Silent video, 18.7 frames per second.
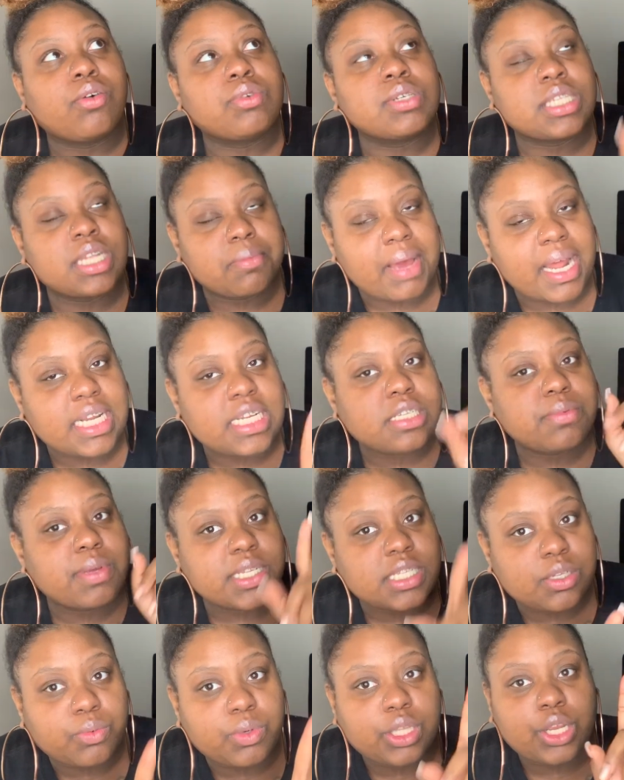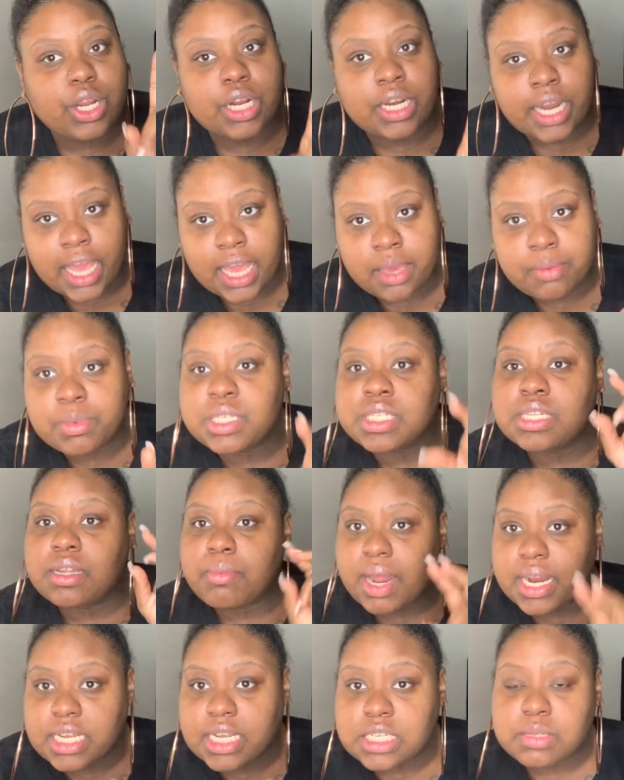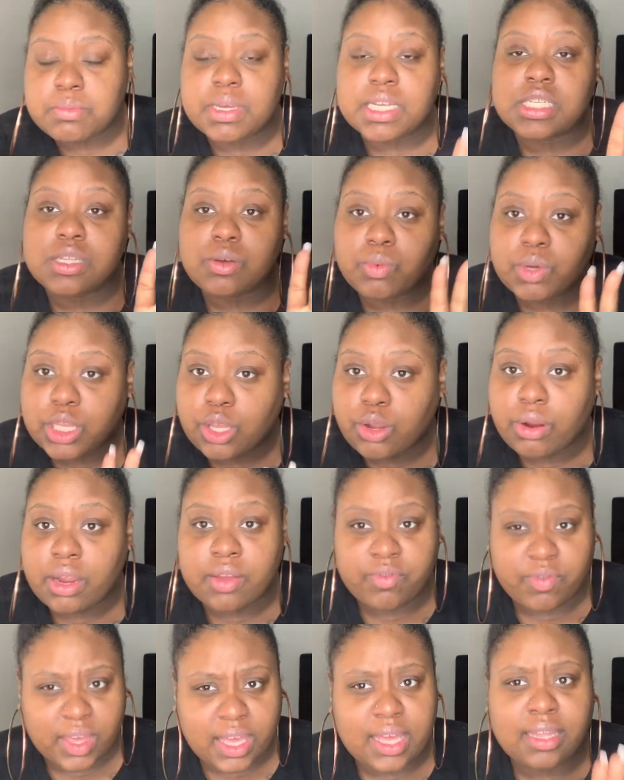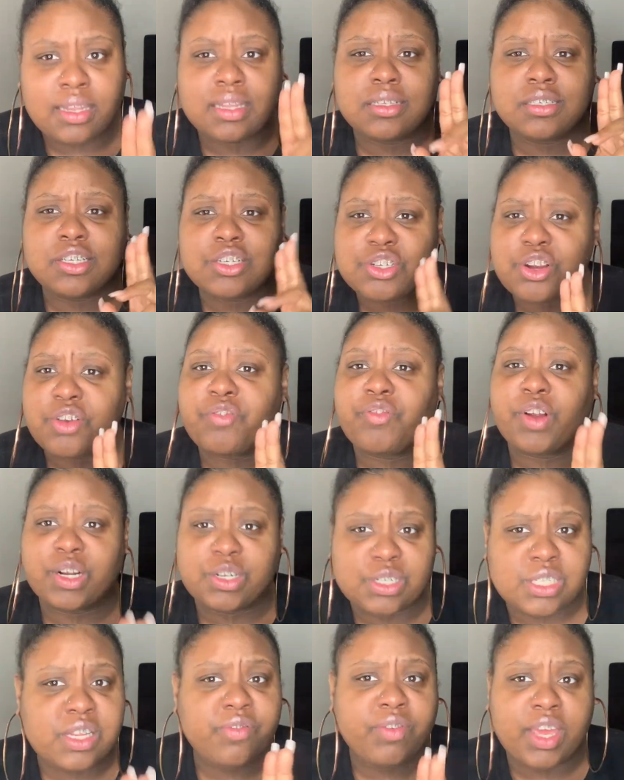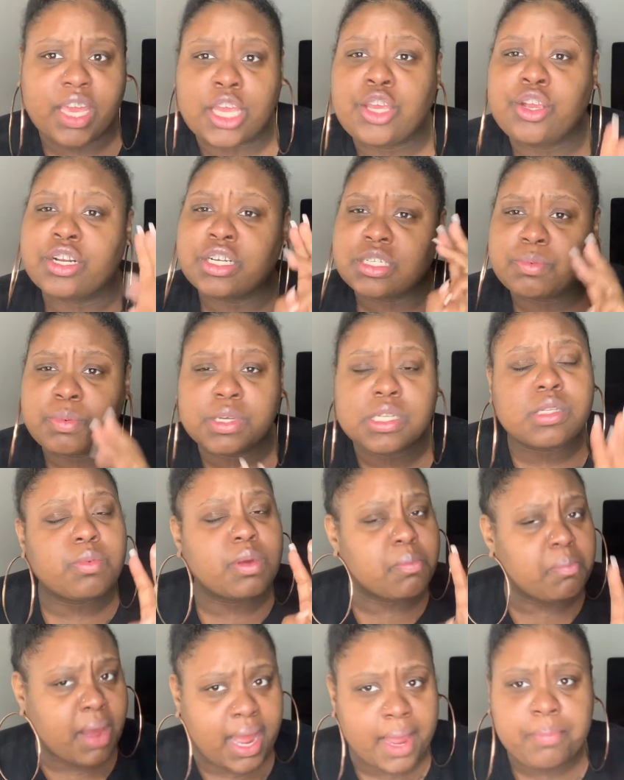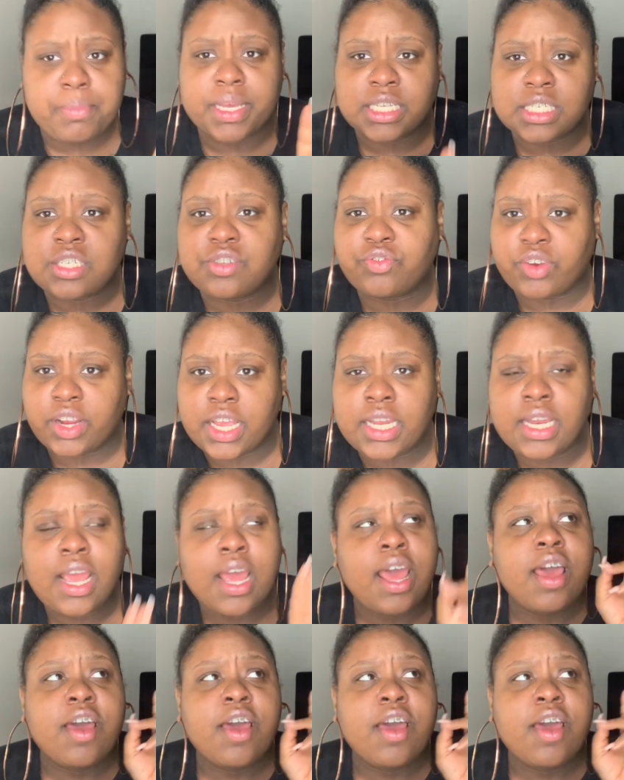when somebody's messing with your name and somebody is messing with your event and this is your first event and you're supposed to be my best friend